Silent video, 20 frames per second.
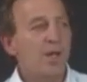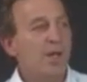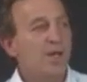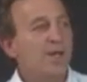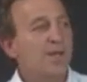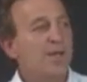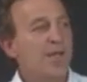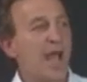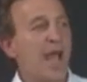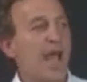
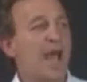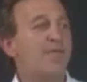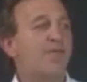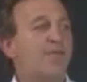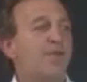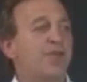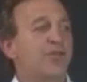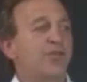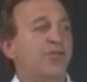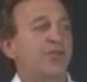The
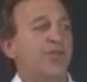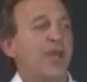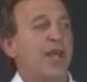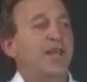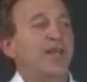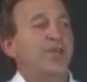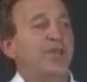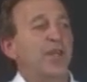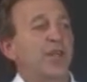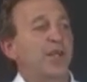average
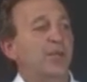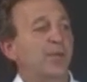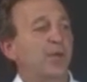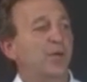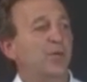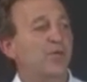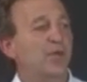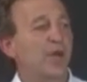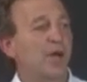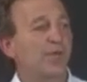tennis
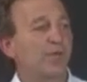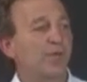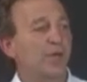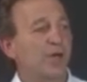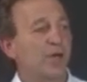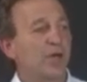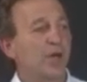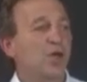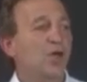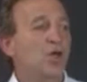elbow
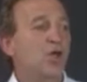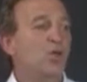sufferer